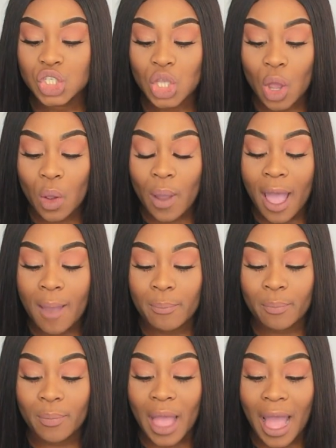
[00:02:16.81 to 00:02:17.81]
So
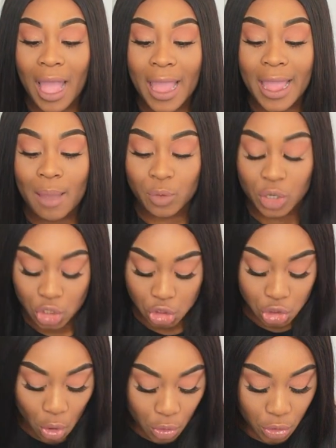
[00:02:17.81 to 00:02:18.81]
I am gonna
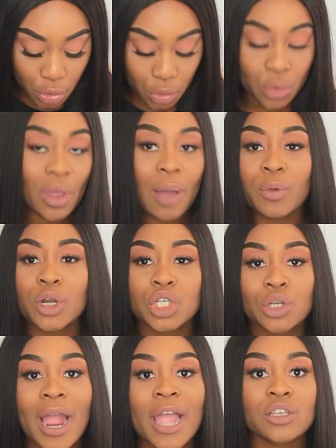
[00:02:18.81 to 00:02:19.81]
show you, I'm gonna
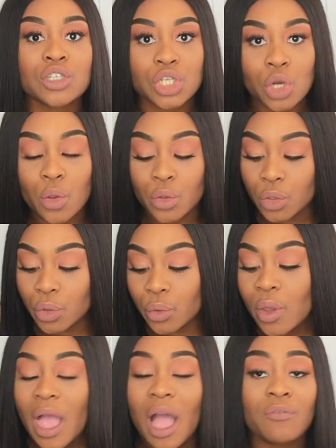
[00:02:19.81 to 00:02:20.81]
try and show
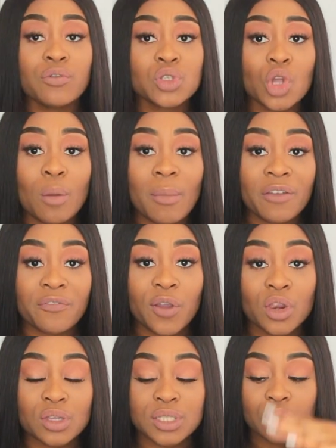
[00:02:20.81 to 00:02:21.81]
you, I've also got my
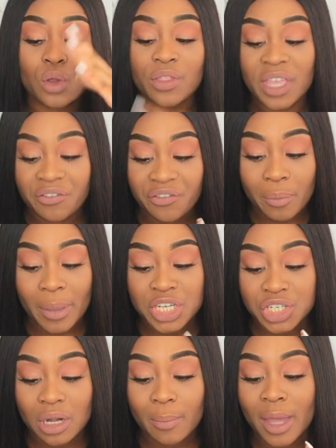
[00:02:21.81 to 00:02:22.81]
phone because it's got the
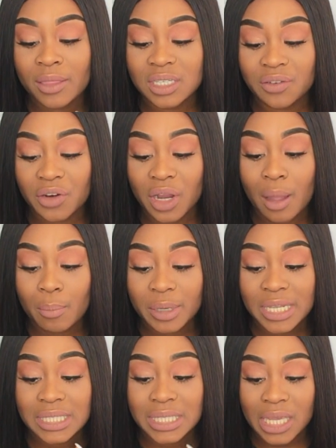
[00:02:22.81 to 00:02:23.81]
information about the different
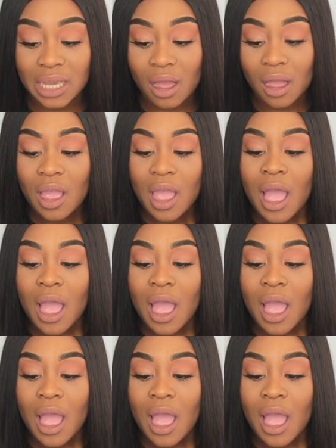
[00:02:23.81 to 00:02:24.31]
companies here.